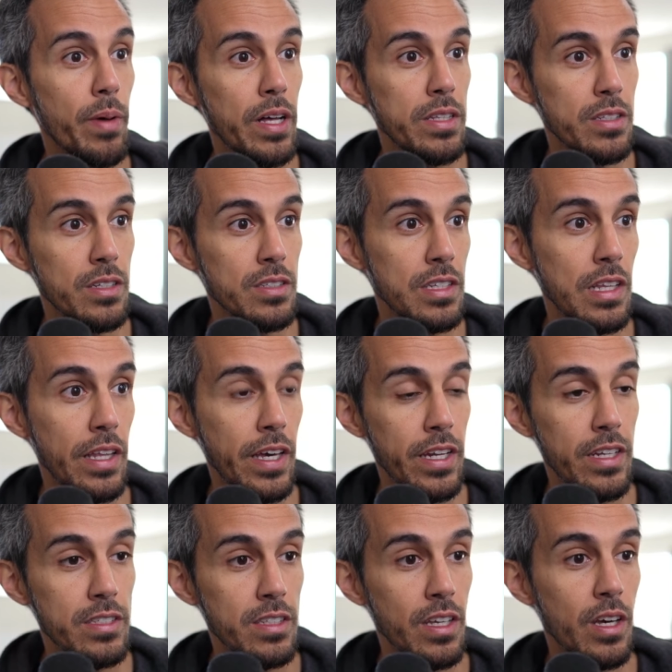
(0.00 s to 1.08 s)
to see the
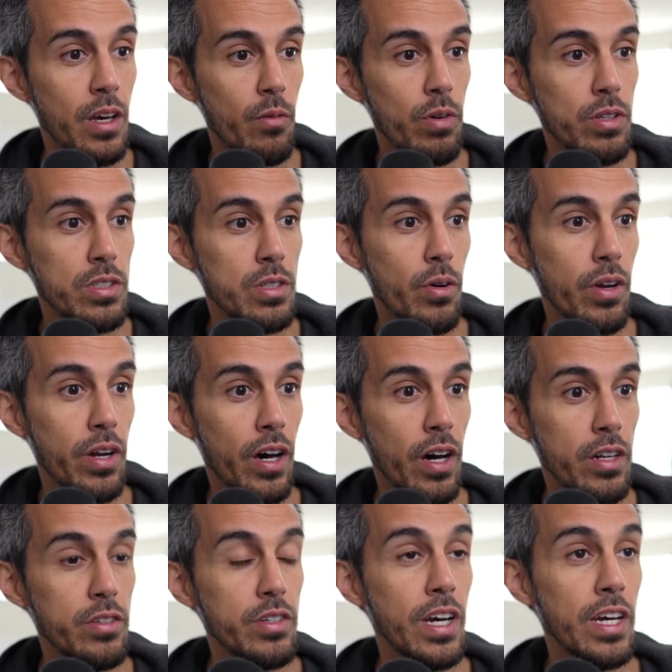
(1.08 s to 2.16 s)
latest what's going
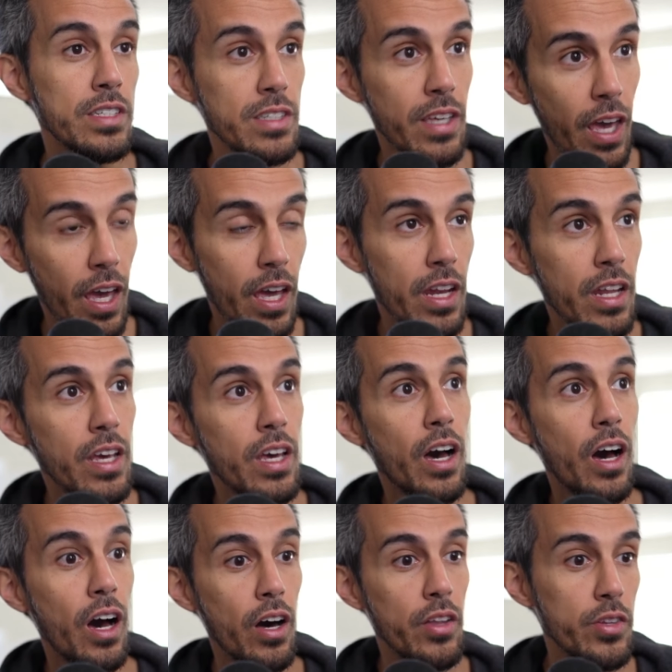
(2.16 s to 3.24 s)
on, you guys can
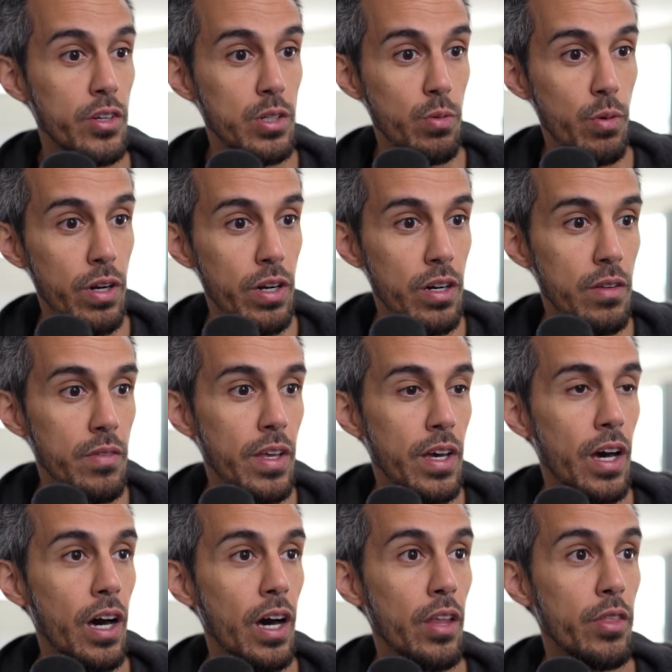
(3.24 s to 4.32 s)
on their Twitter.
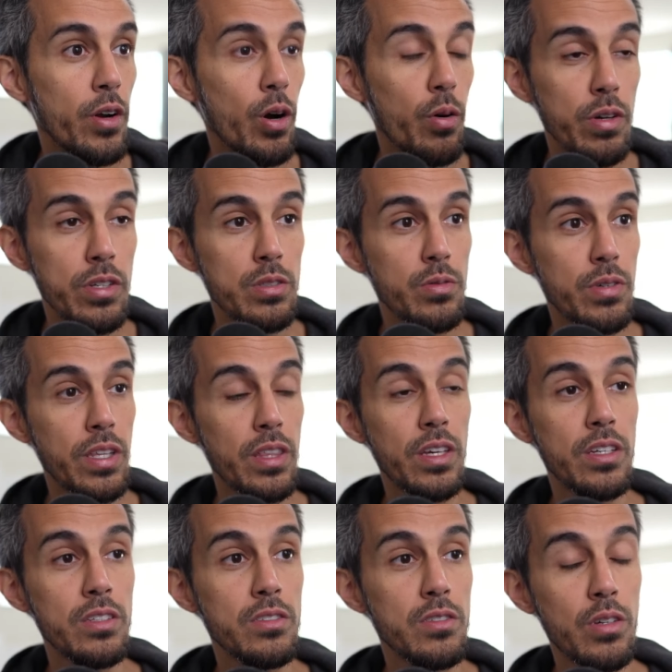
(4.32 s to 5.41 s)
They're always doing
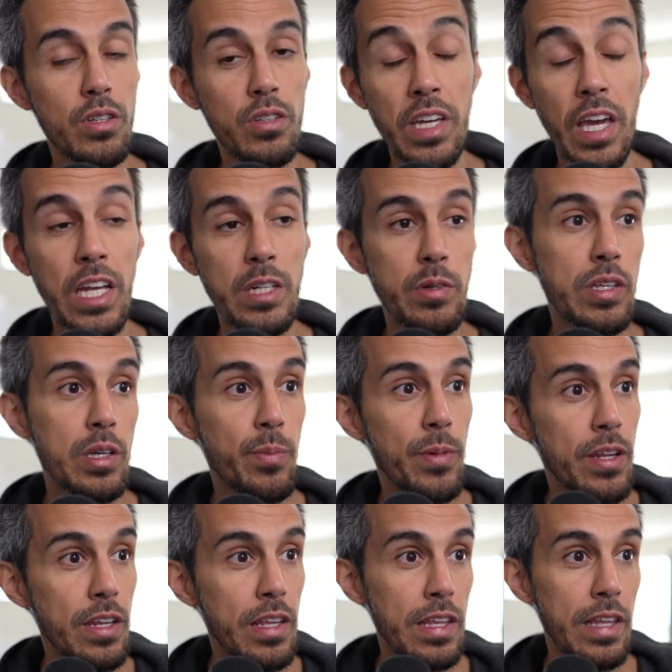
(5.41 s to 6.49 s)
things to engage with the
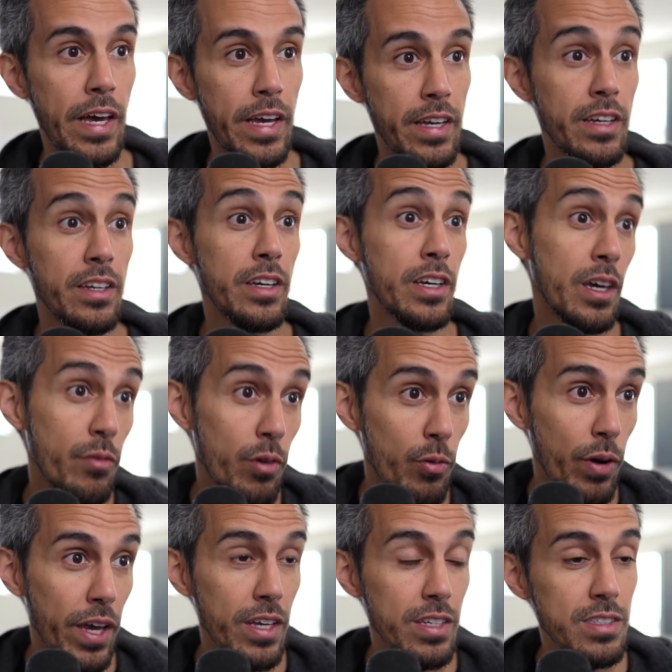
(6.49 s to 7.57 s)
community, like
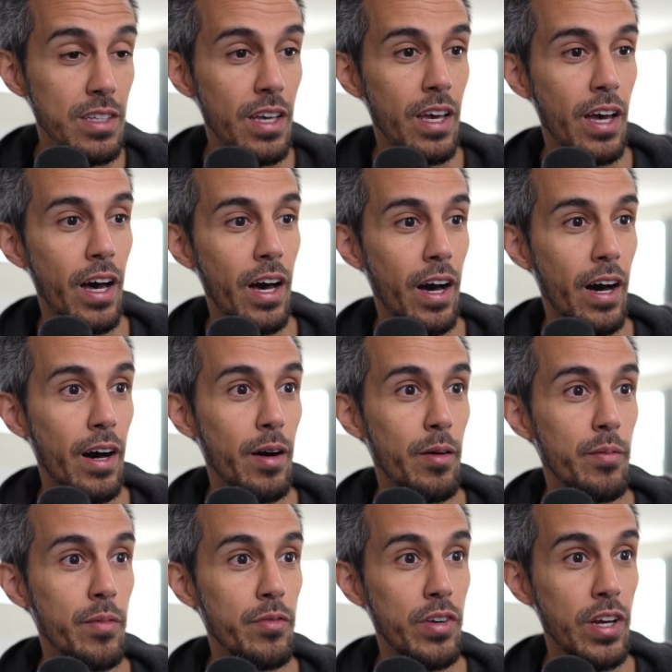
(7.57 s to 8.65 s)
giveaways.
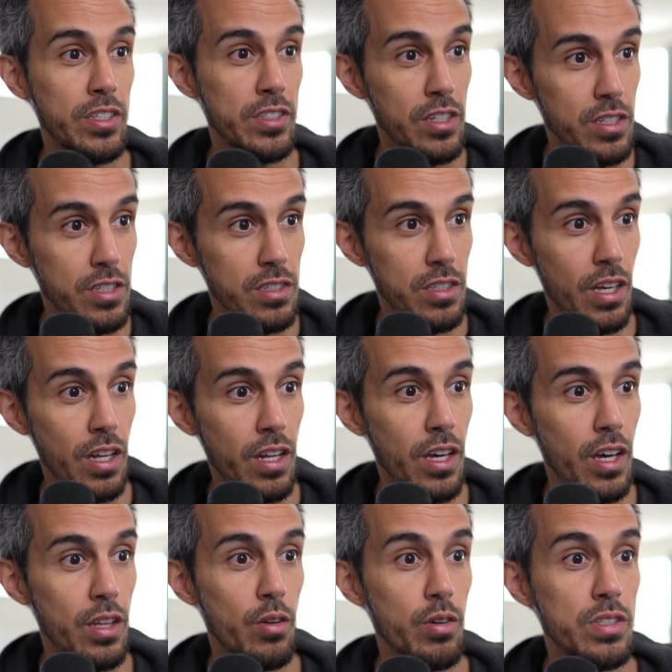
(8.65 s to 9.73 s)
If you guys are interested,
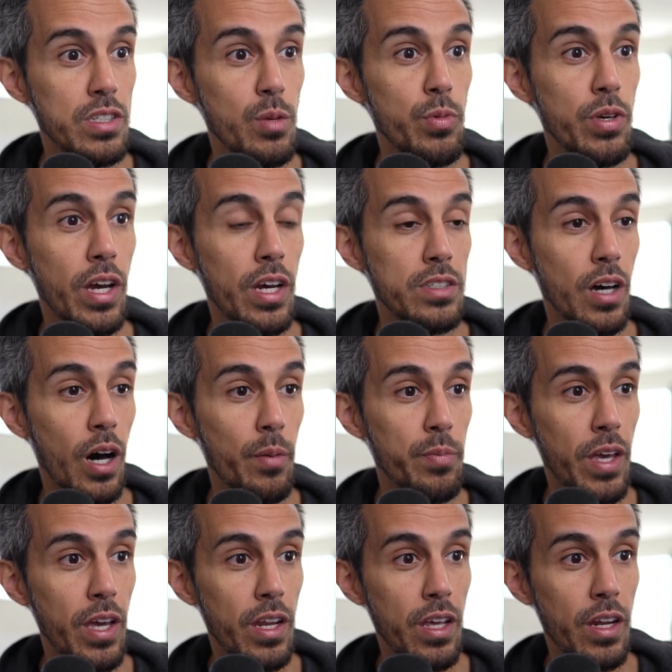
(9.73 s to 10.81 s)
they're always keeping you guys
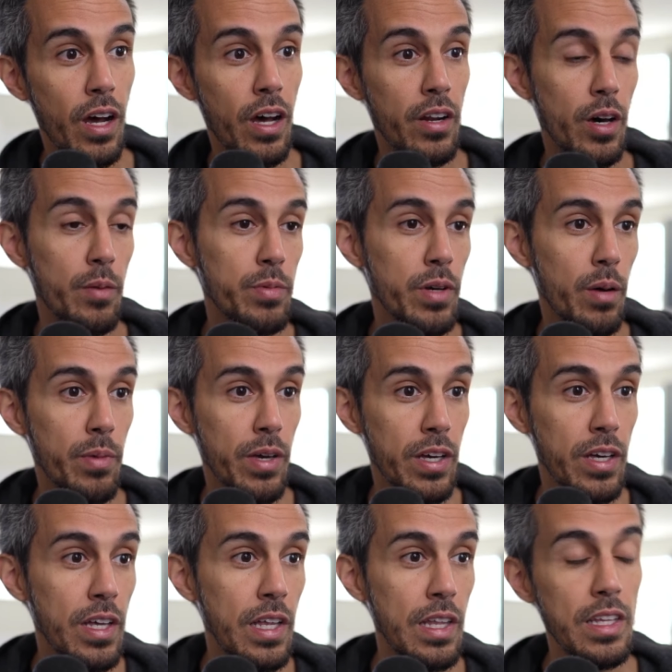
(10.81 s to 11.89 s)
updated on upcoming
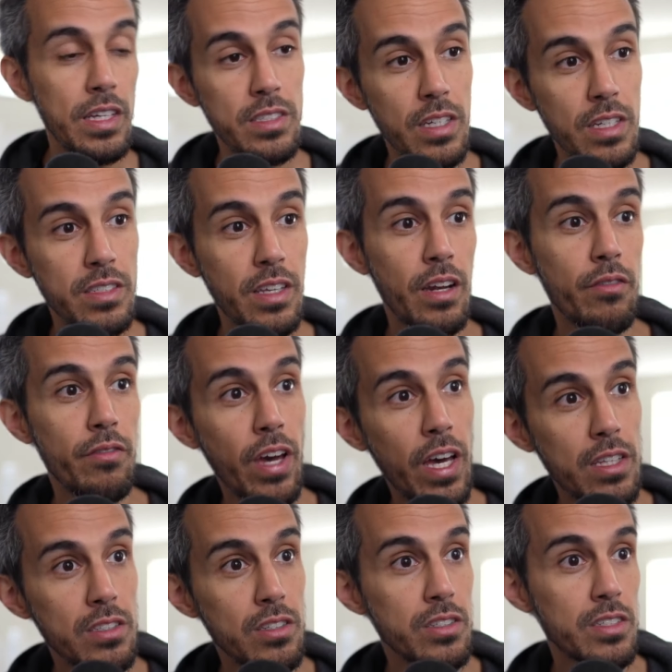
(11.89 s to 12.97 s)
listings and
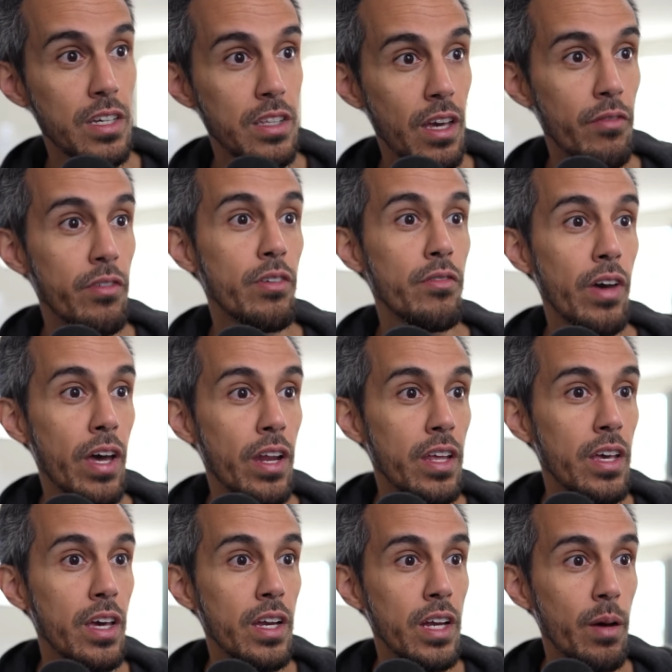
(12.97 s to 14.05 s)
events. Looks like they have an event
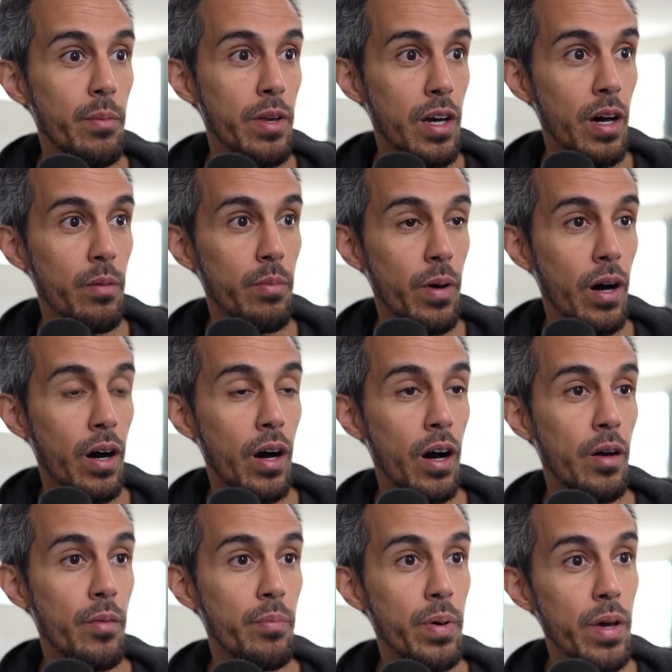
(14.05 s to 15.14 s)
coming up
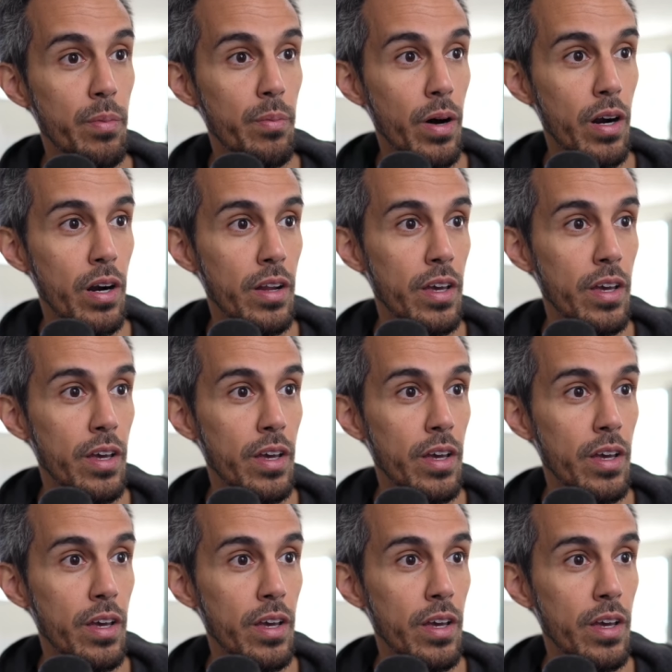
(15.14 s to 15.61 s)
on BitMart.